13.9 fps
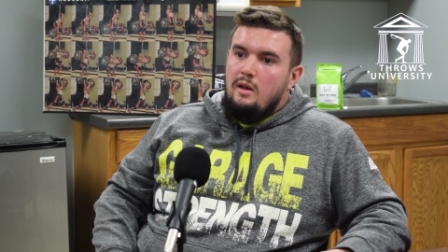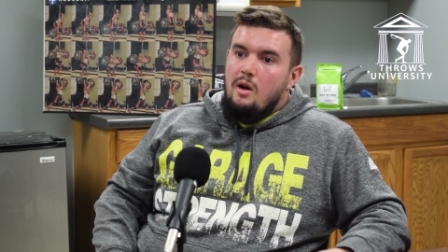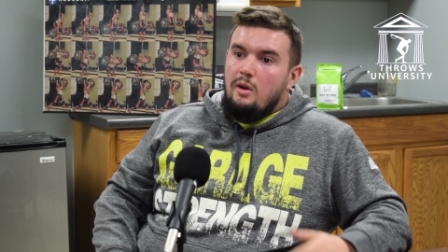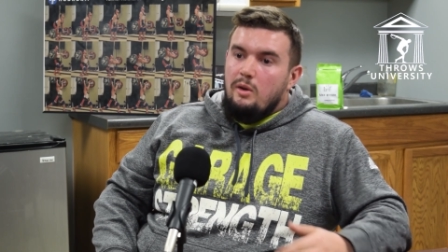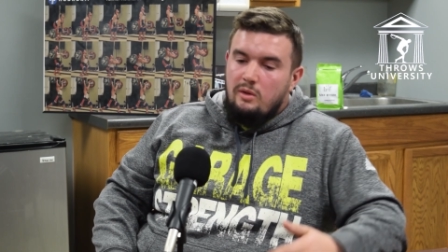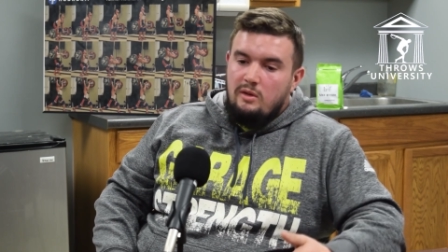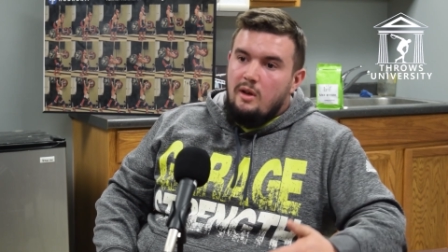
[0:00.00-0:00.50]

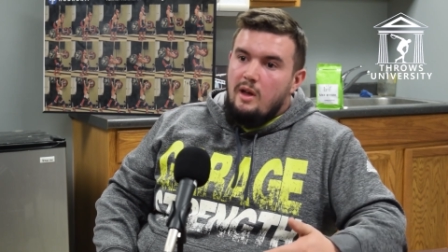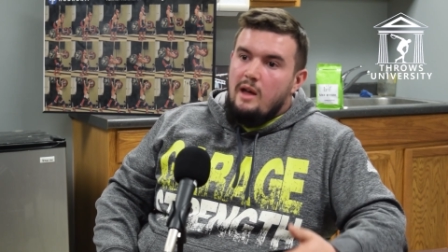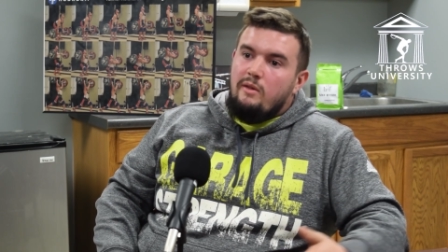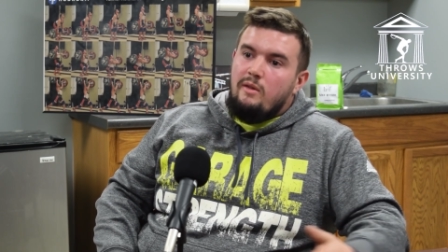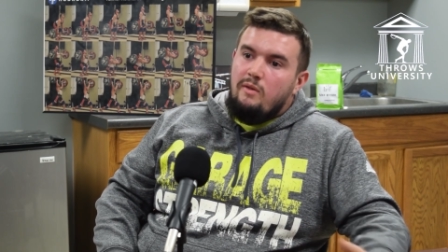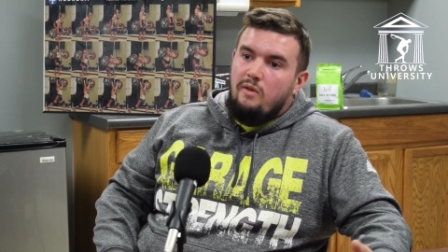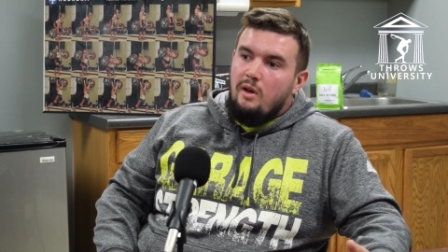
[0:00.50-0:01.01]
are you still
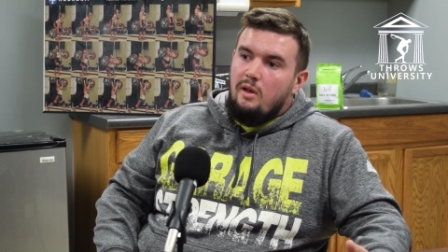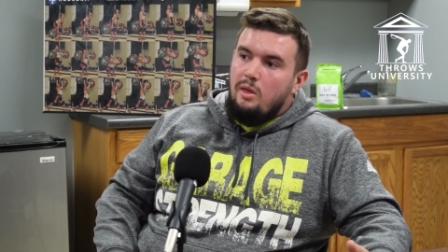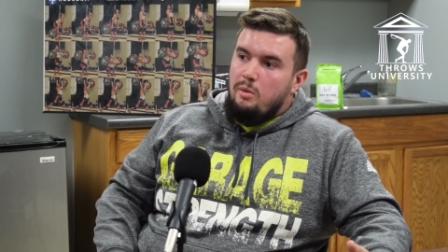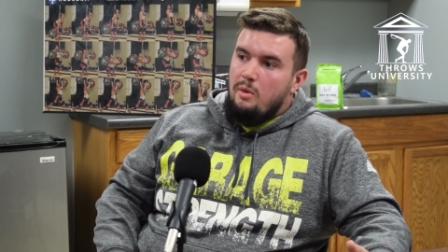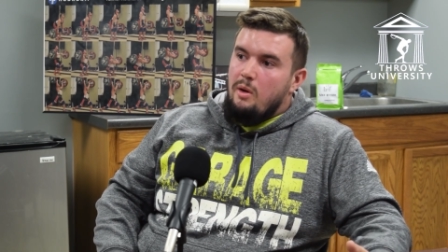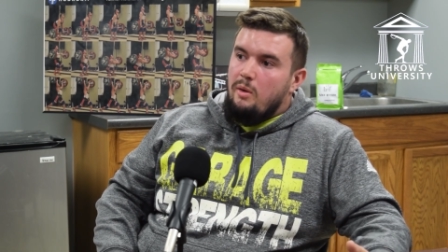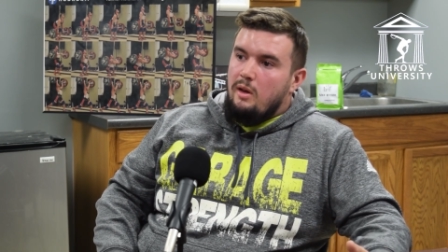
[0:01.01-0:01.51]
having fun
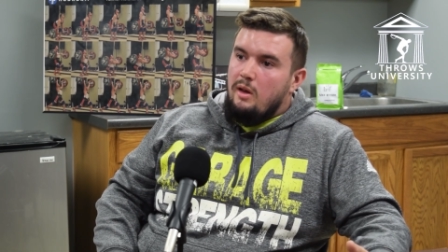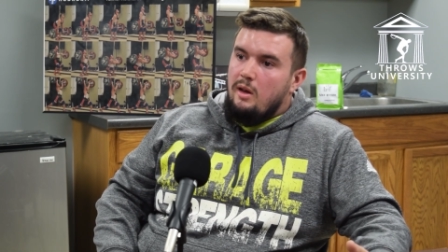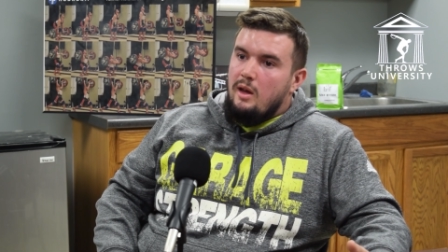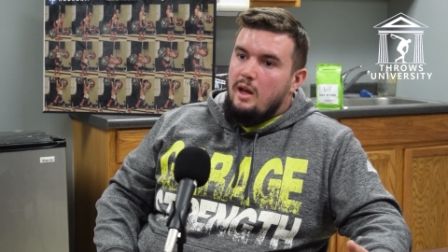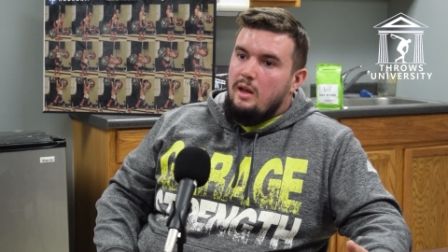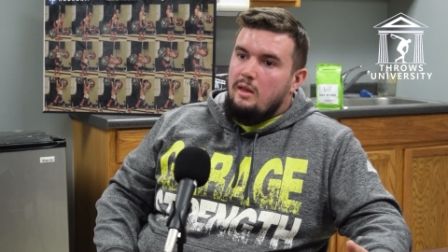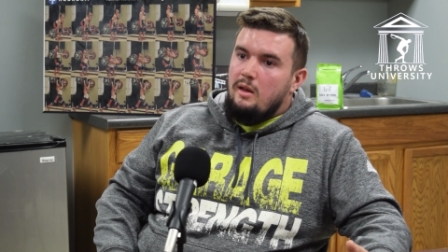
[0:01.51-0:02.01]
throwing?
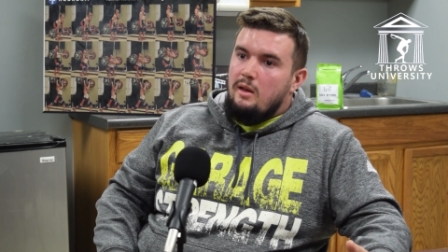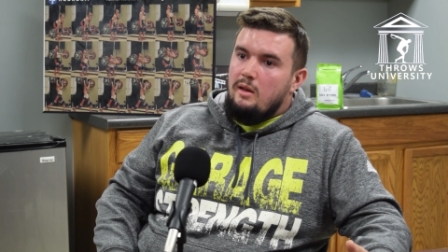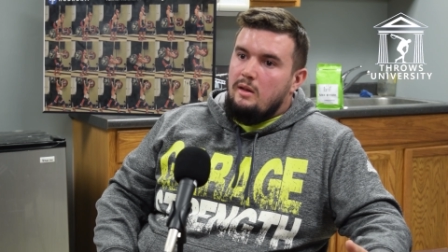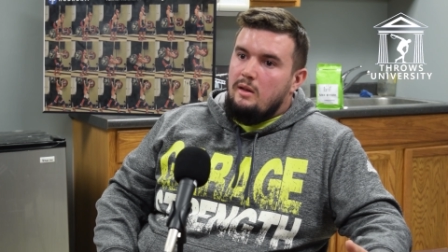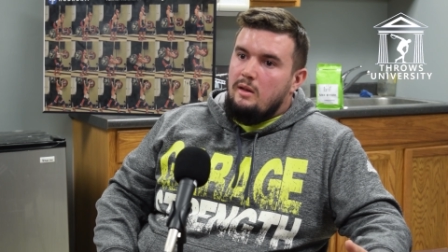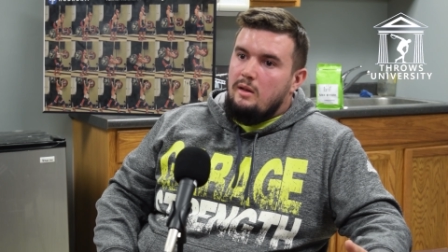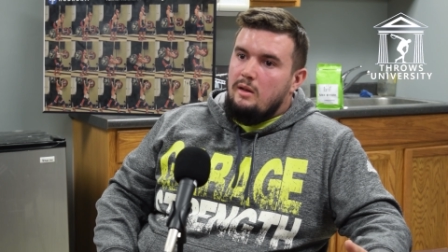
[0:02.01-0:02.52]
And
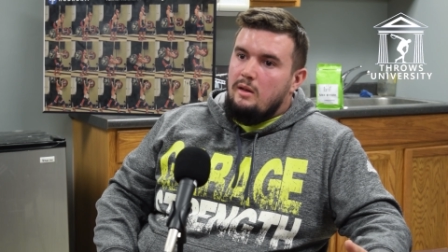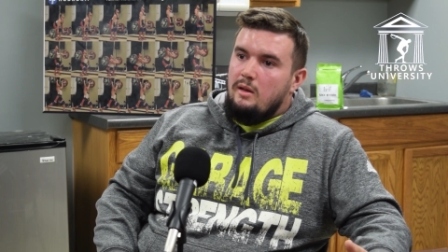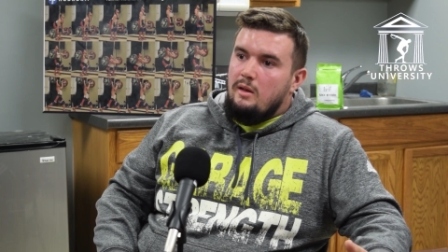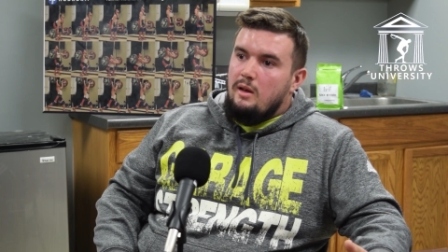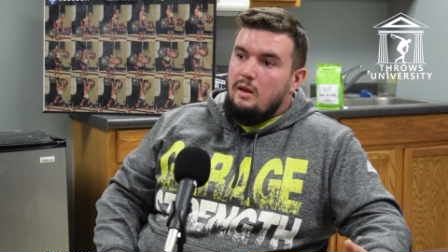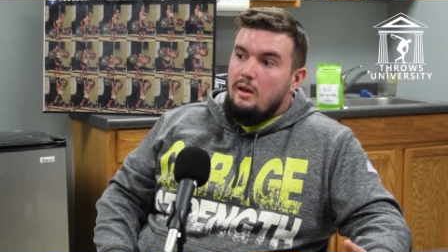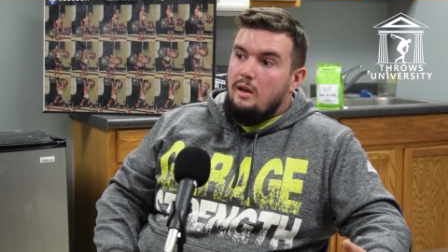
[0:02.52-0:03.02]
then
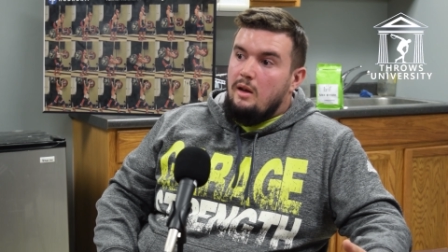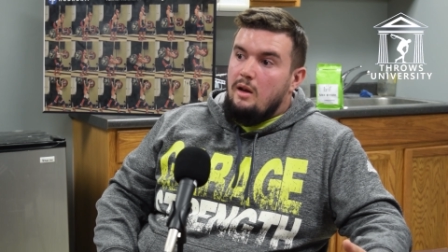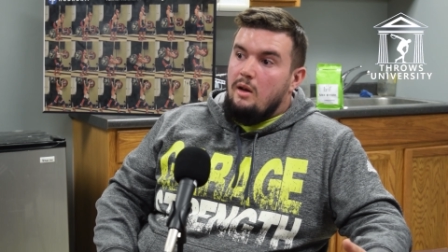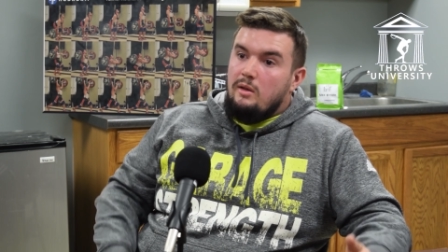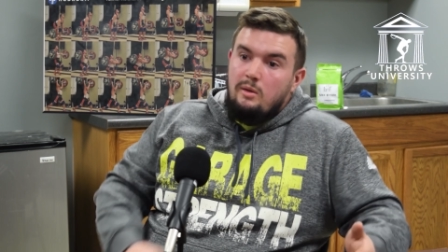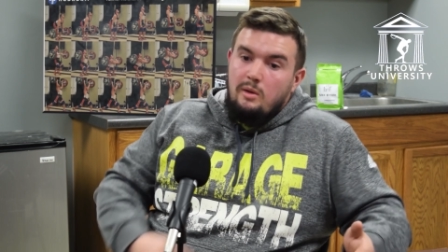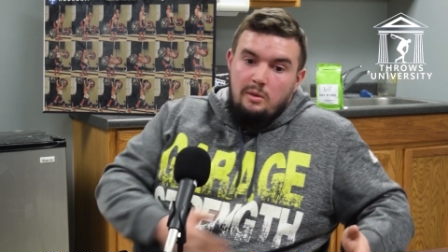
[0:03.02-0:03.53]

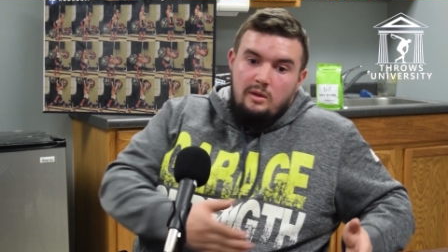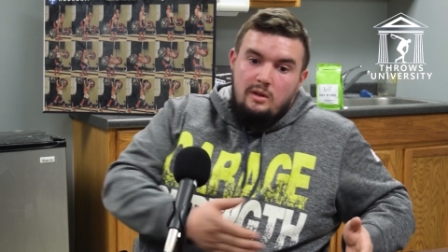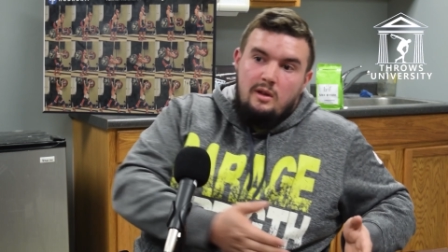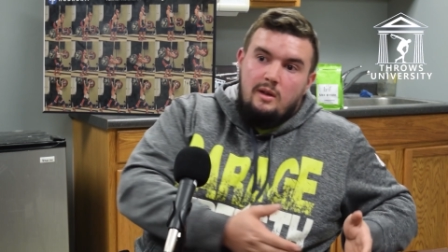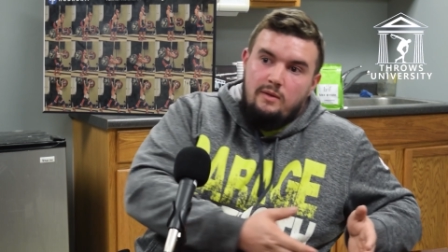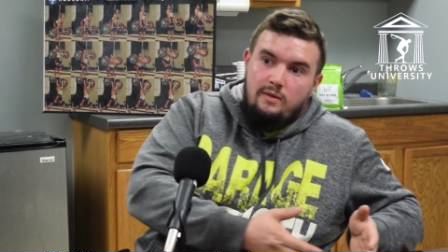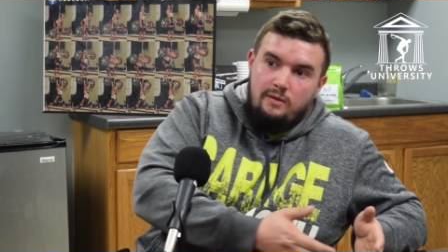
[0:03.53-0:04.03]
also it was
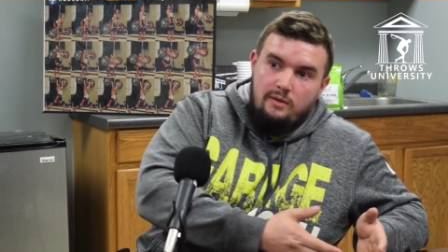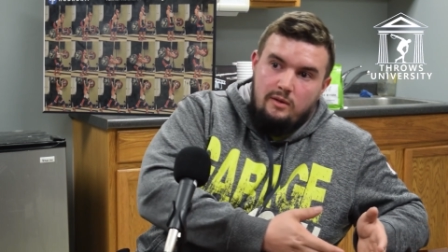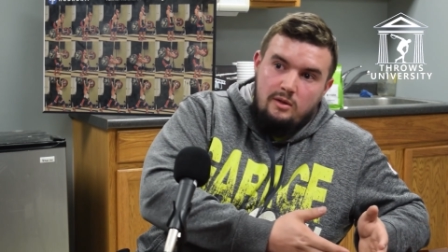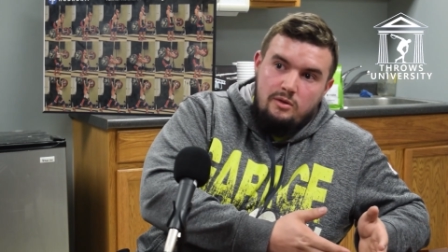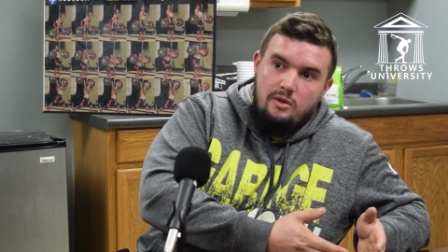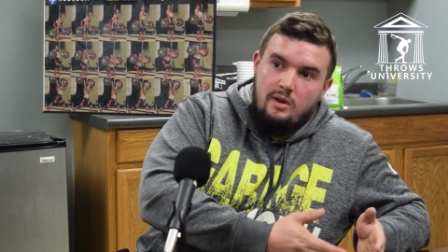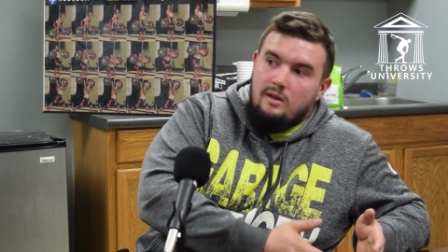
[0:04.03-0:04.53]
tough
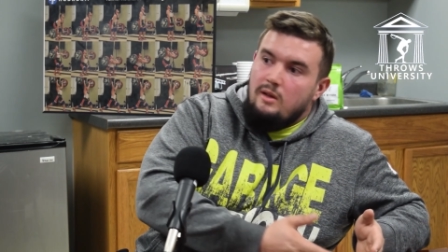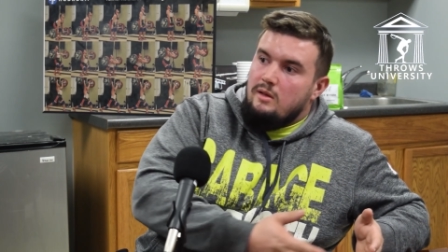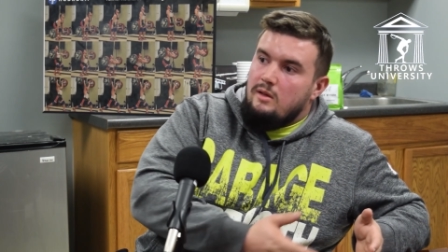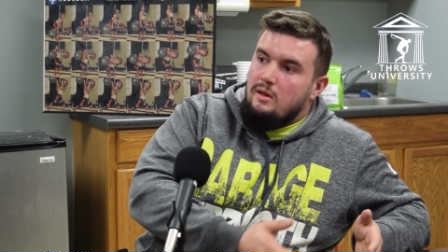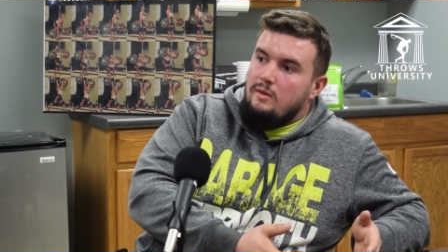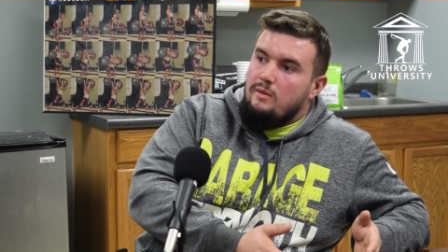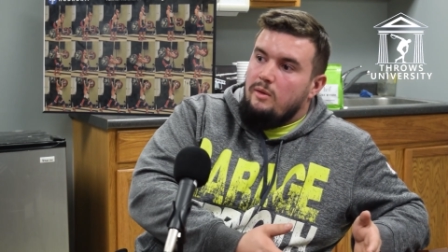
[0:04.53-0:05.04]

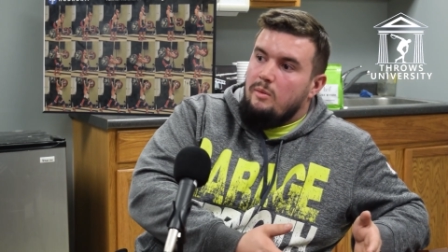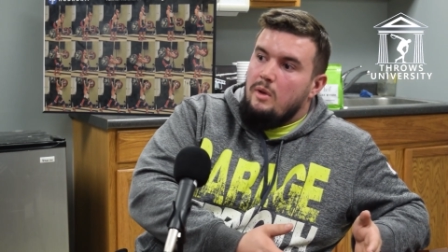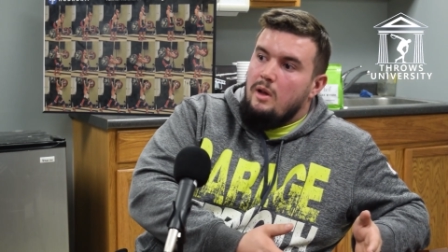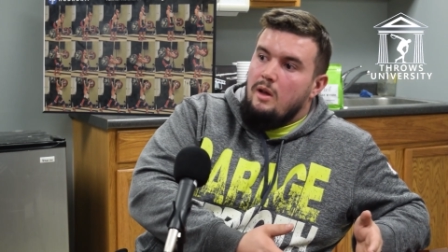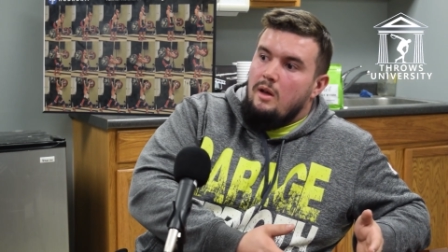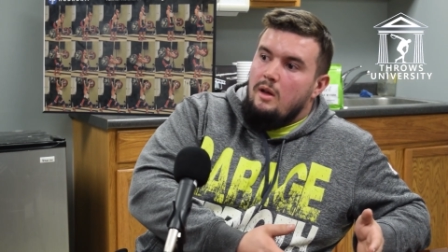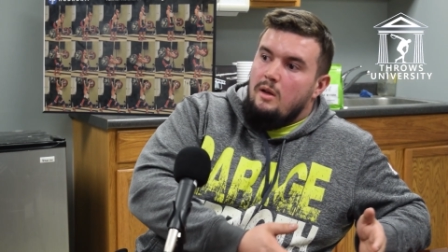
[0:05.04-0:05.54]
transitioning from
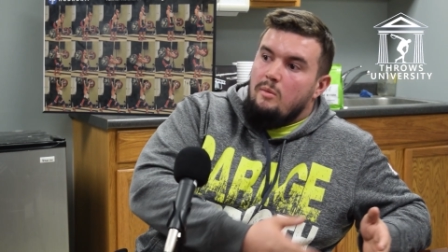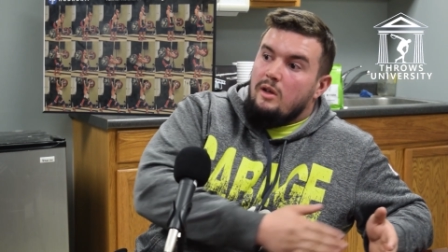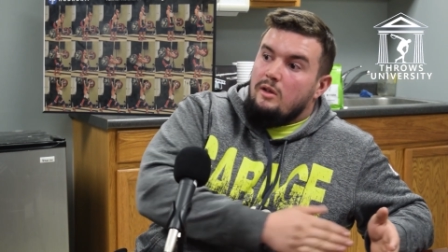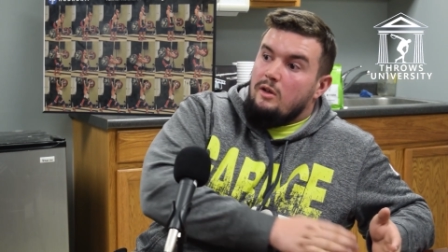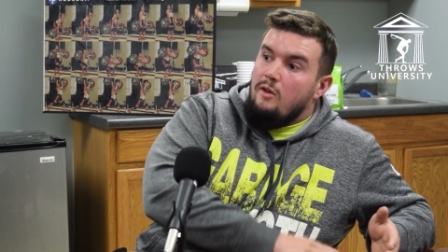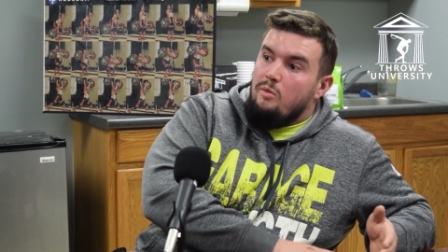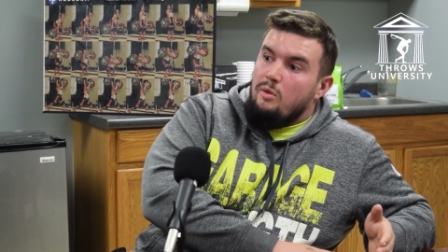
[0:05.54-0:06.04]
my
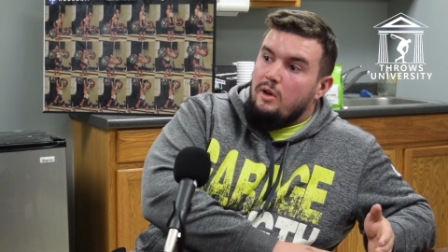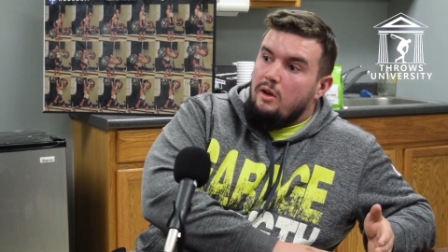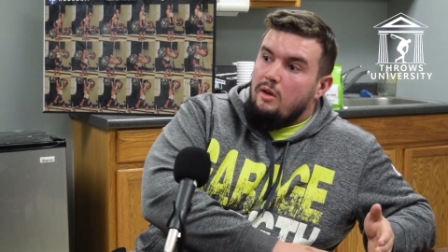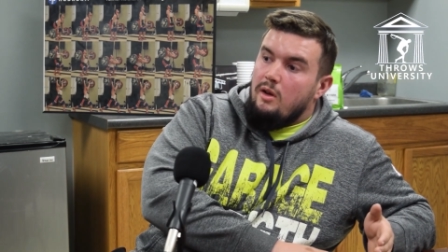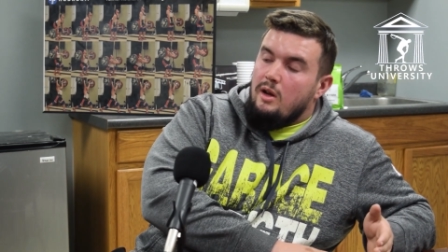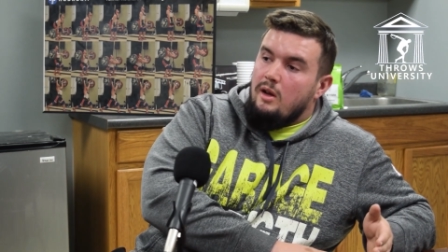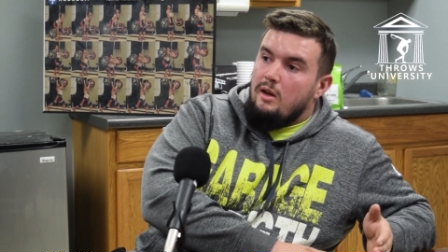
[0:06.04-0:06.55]
sophomore
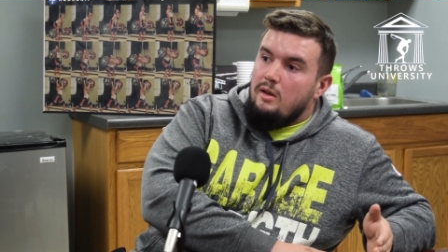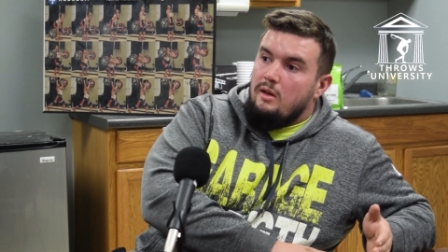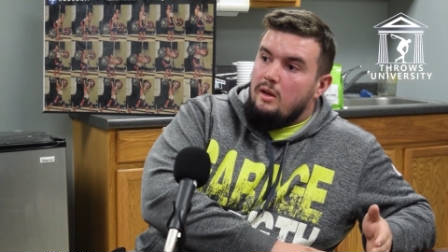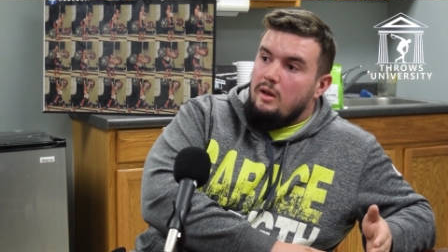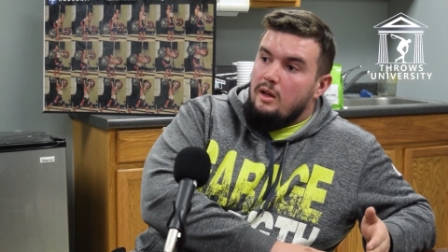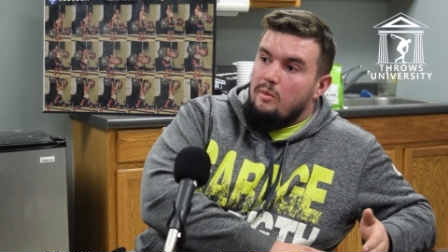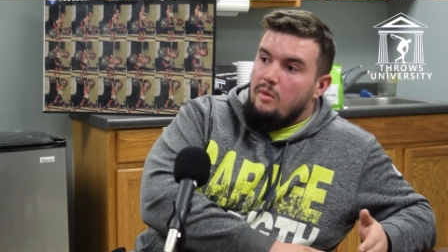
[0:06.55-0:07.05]
year. I got an